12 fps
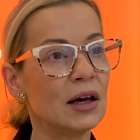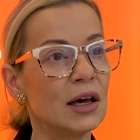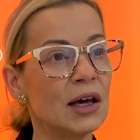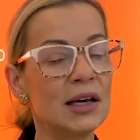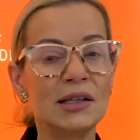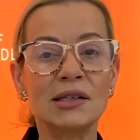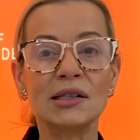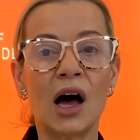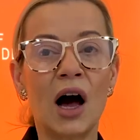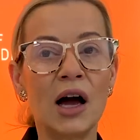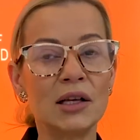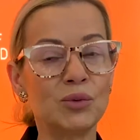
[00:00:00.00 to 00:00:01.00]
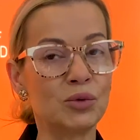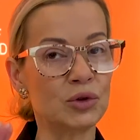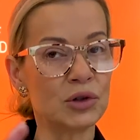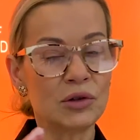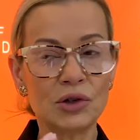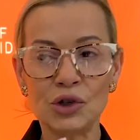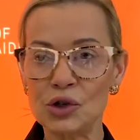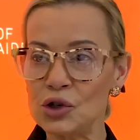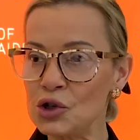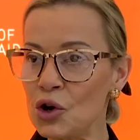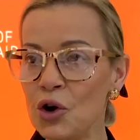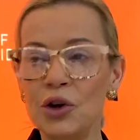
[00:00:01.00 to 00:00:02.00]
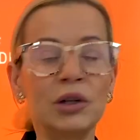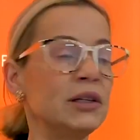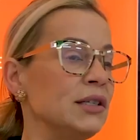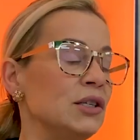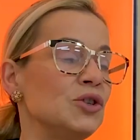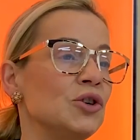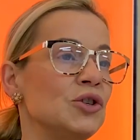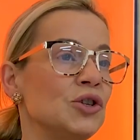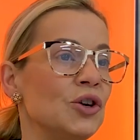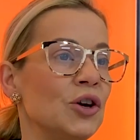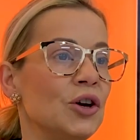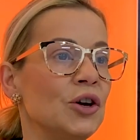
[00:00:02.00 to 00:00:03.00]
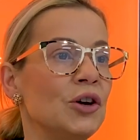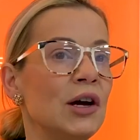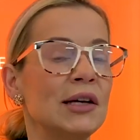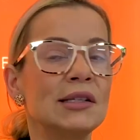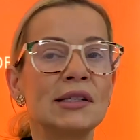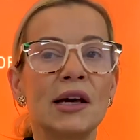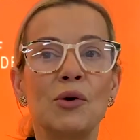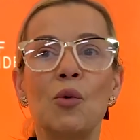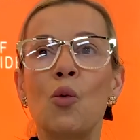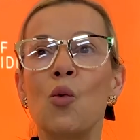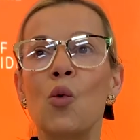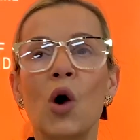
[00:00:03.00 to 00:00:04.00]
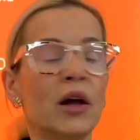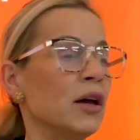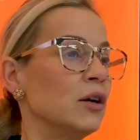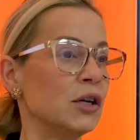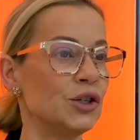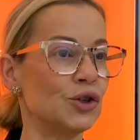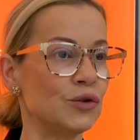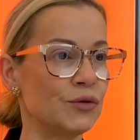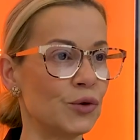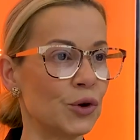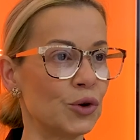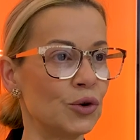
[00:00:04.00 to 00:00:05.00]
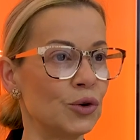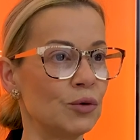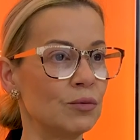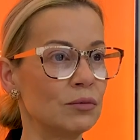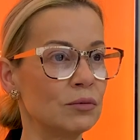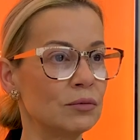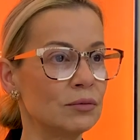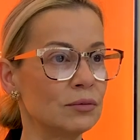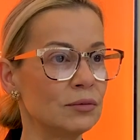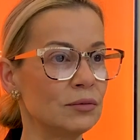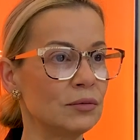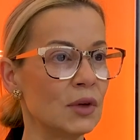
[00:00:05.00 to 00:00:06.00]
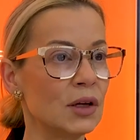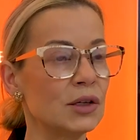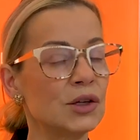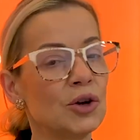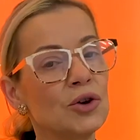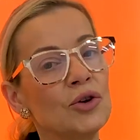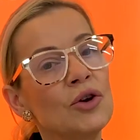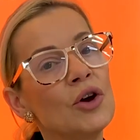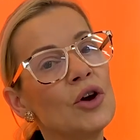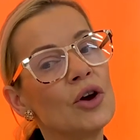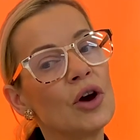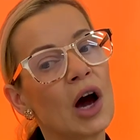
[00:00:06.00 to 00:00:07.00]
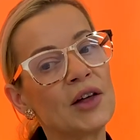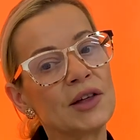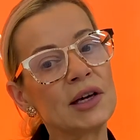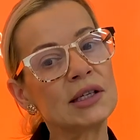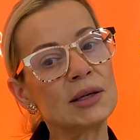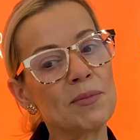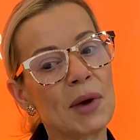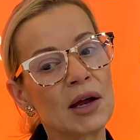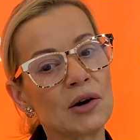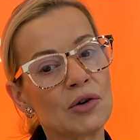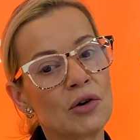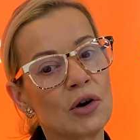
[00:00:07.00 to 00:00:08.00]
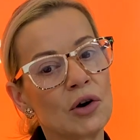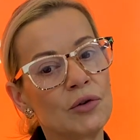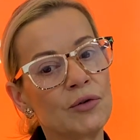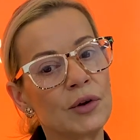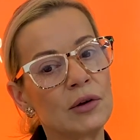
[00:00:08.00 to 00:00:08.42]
his eyes will totally deter to her and say, "What can I do for you?" So I think it's a matter of